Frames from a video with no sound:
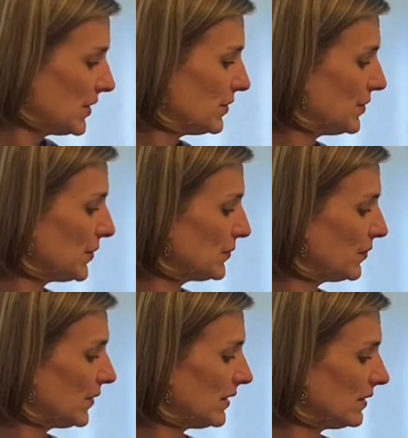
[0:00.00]
Note
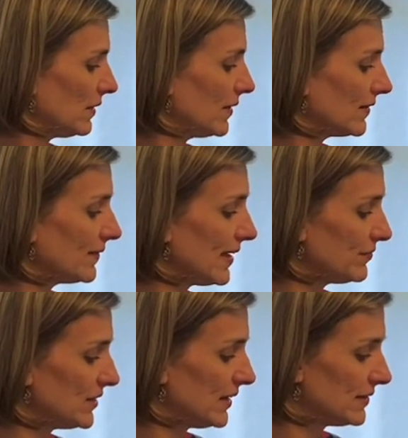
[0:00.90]
that the
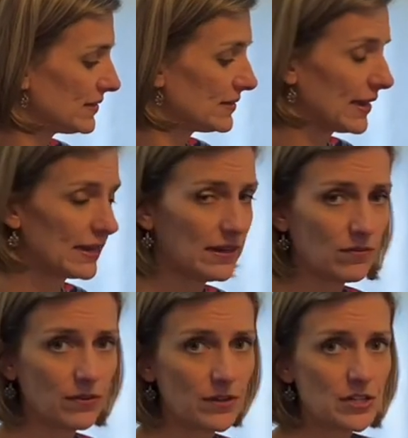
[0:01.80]
left hand second
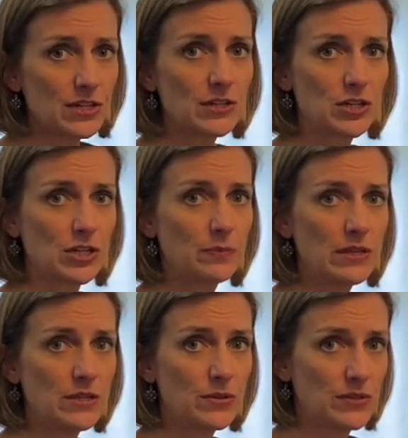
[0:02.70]
inversion should be
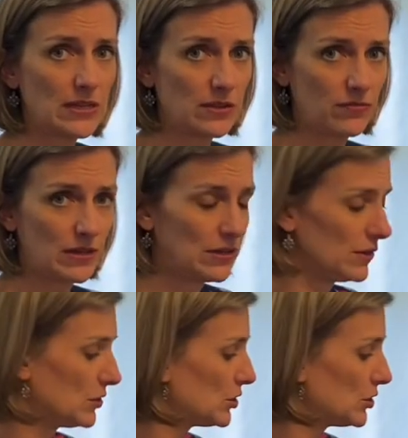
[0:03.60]
using a finger